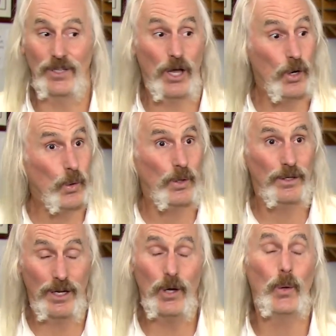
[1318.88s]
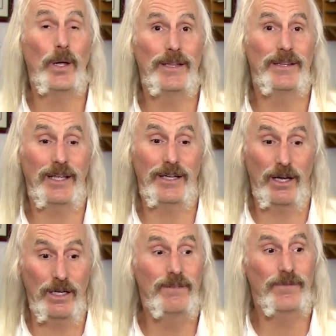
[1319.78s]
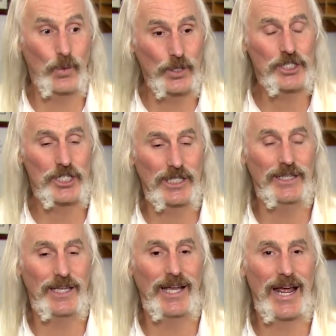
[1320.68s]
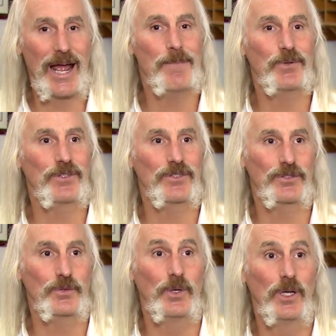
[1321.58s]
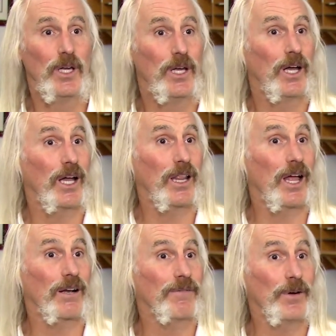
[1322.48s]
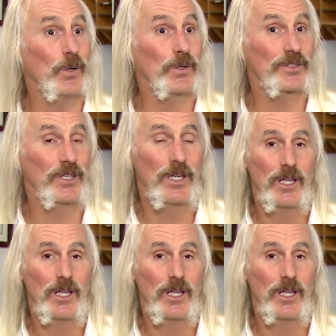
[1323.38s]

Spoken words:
No. And unfortunately that happens to a lot of folks.